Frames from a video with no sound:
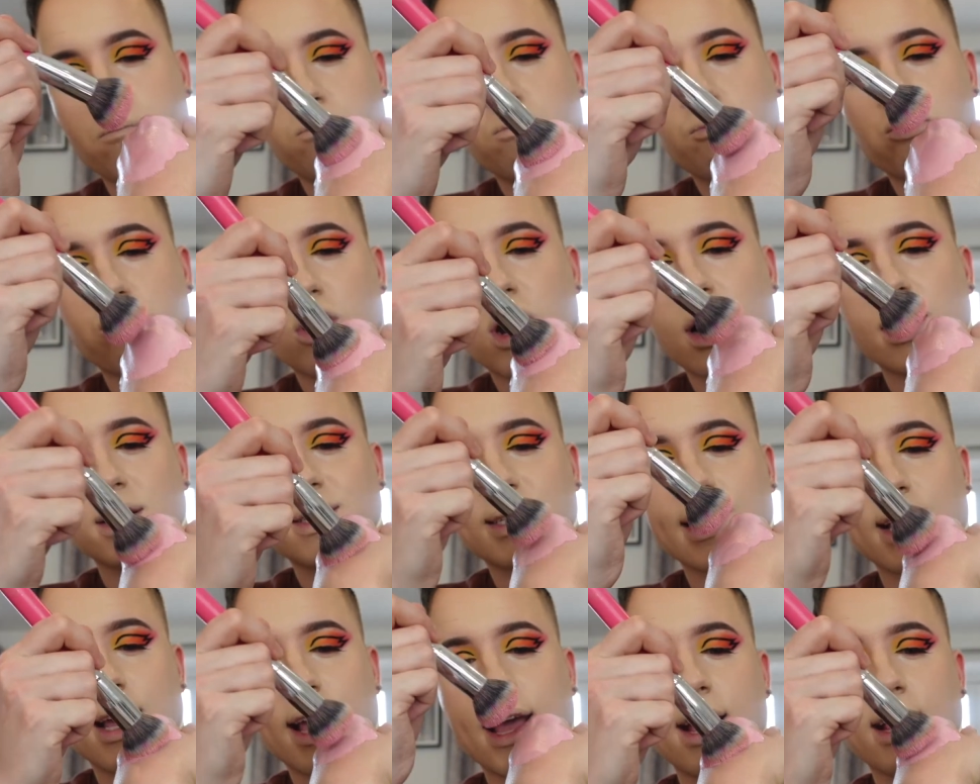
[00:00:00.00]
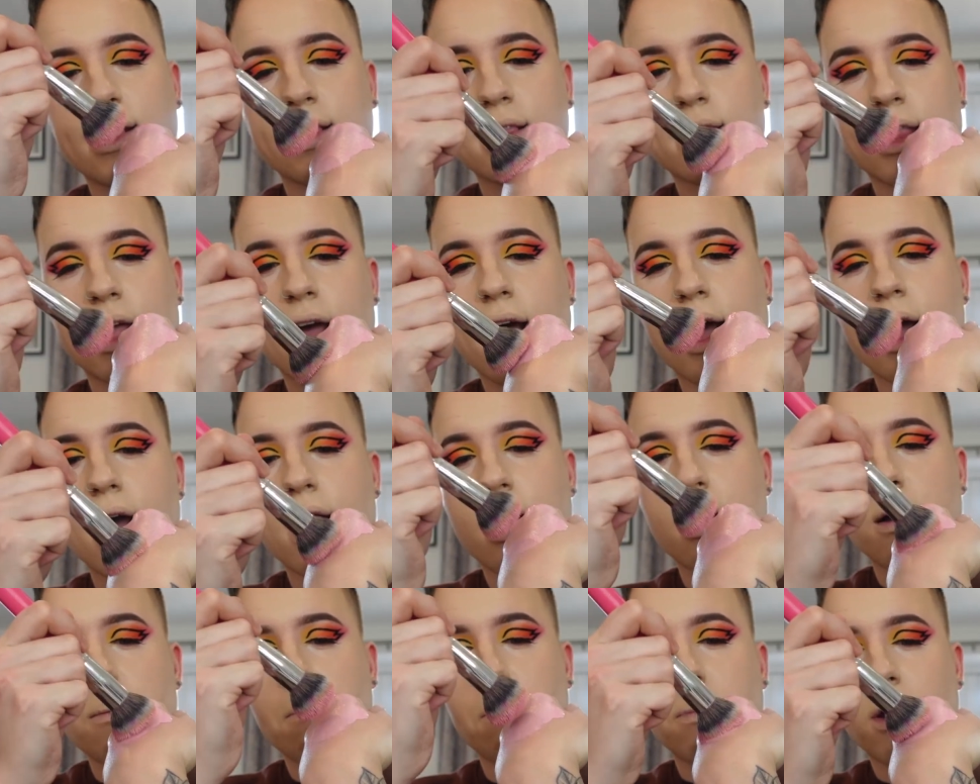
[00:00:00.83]
press in that
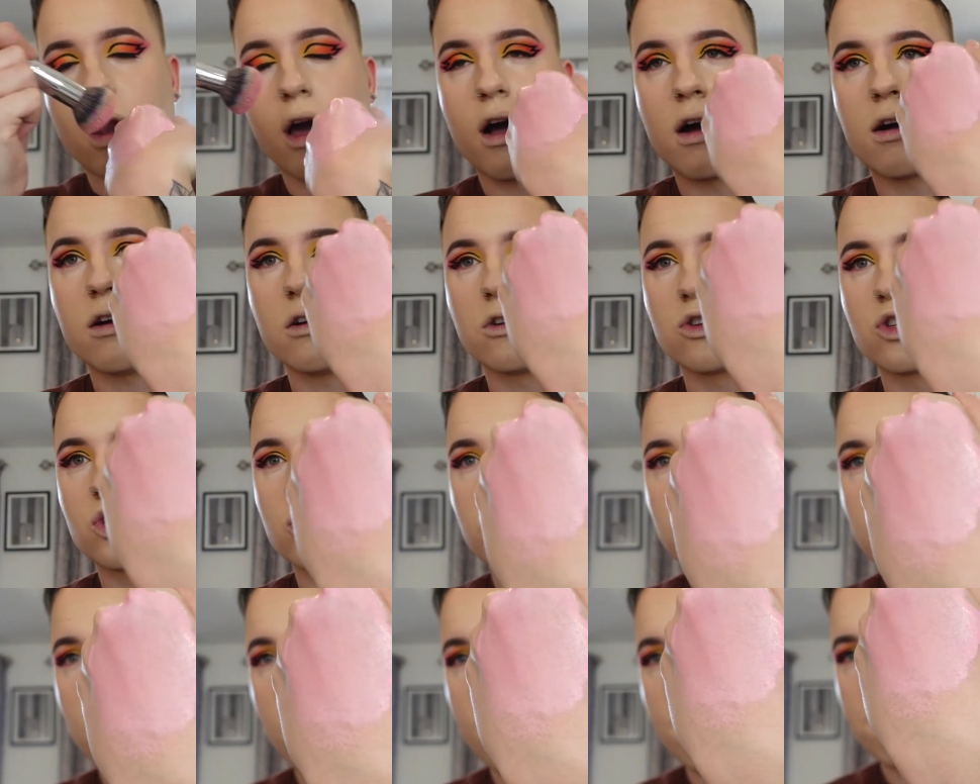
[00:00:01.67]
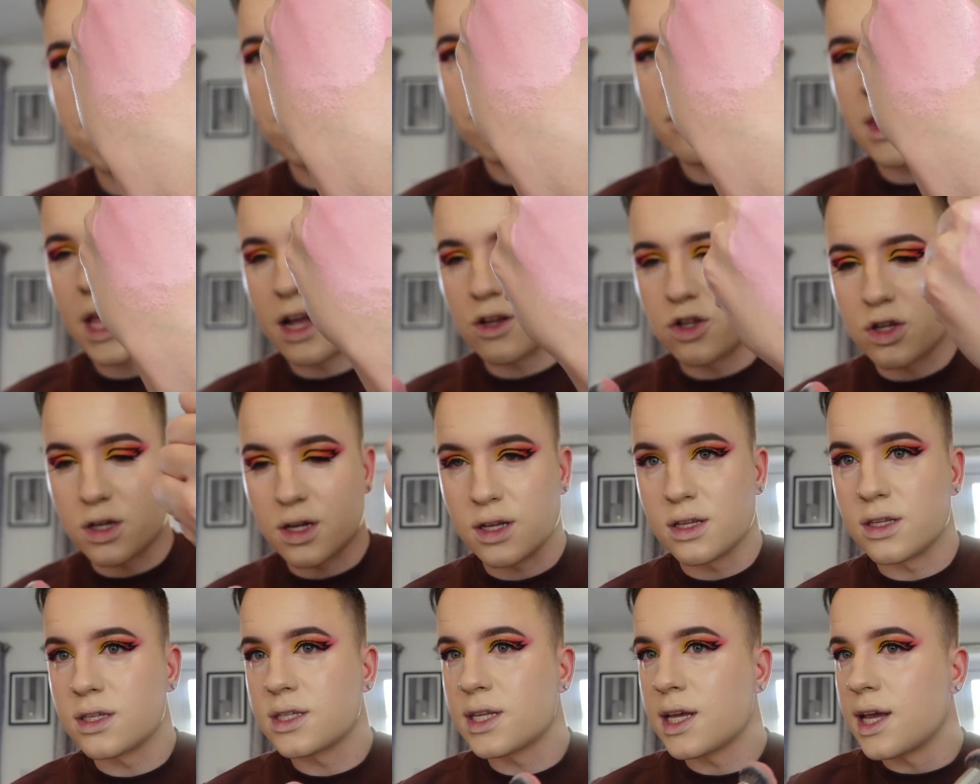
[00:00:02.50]
blush, as you
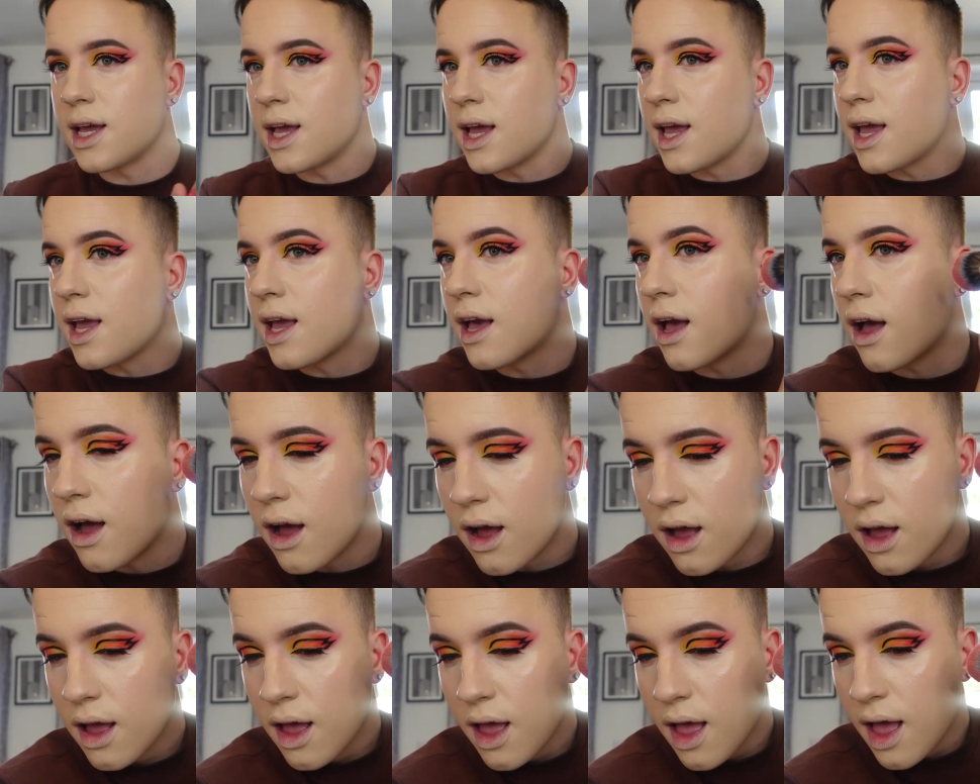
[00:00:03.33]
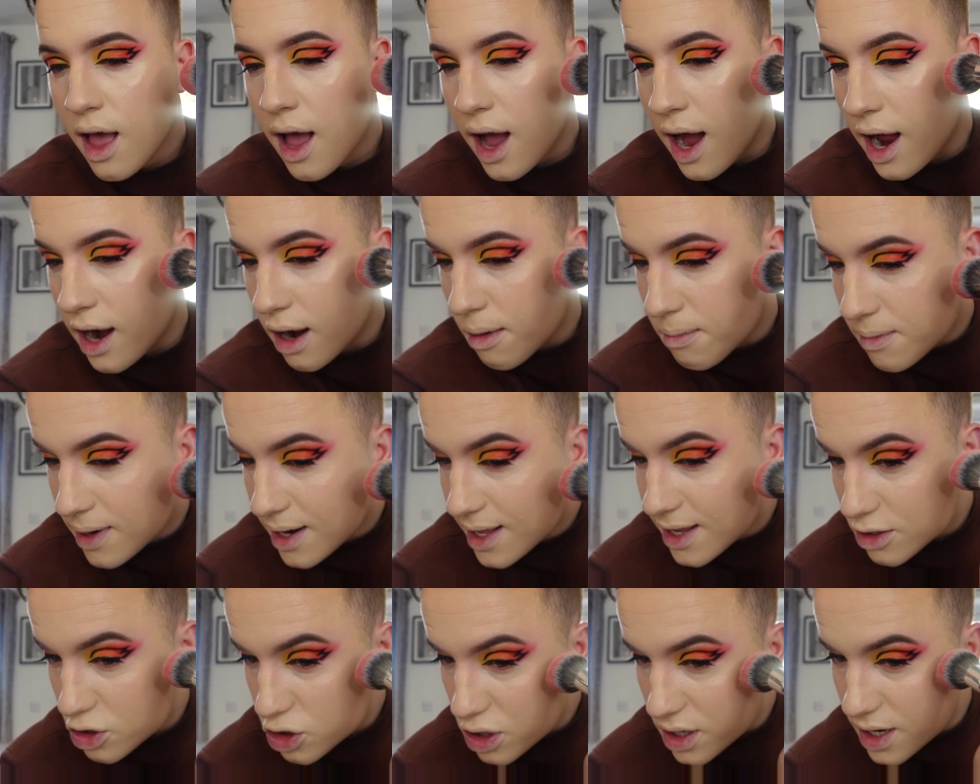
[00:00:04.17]
can see here, and I'm
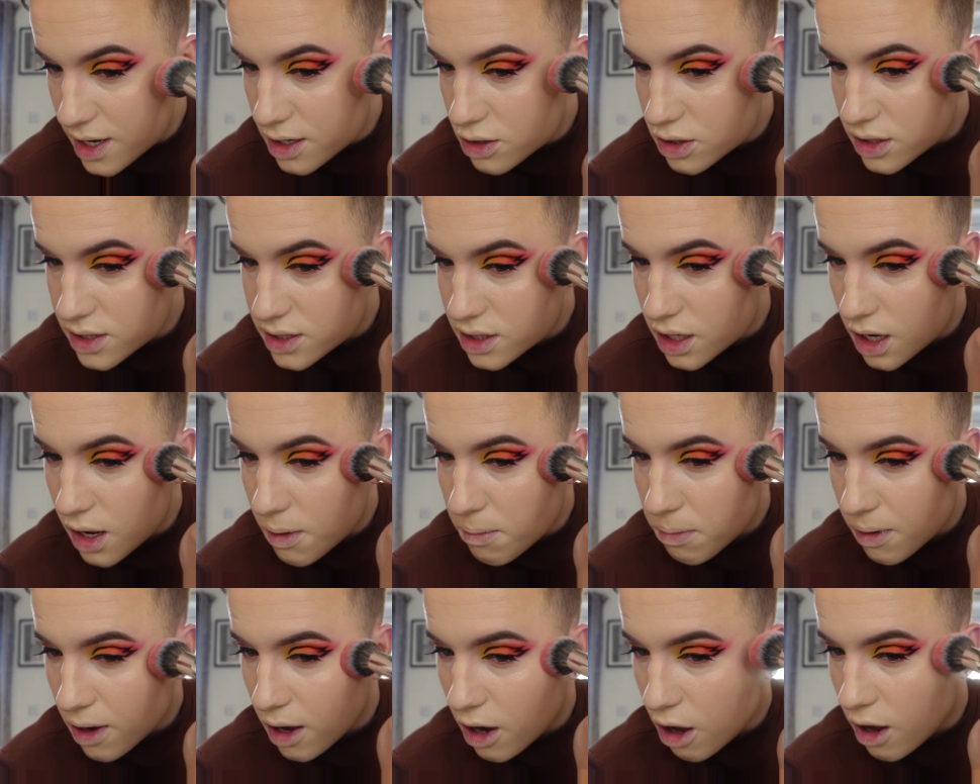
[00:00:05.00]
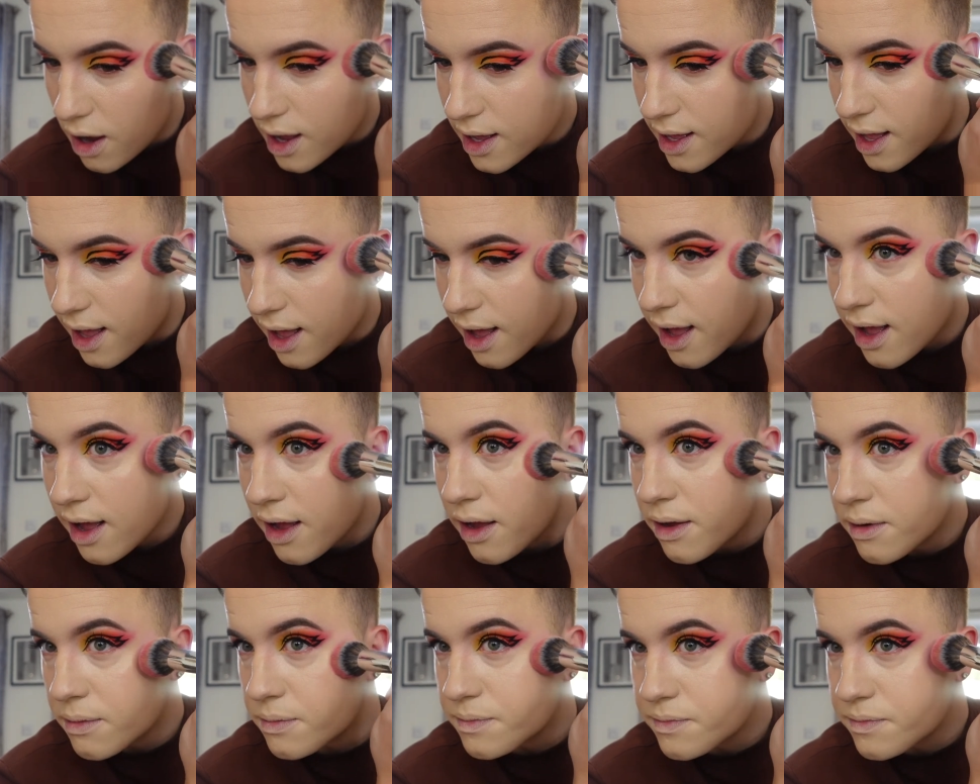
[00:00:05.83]
literally just going to apply it.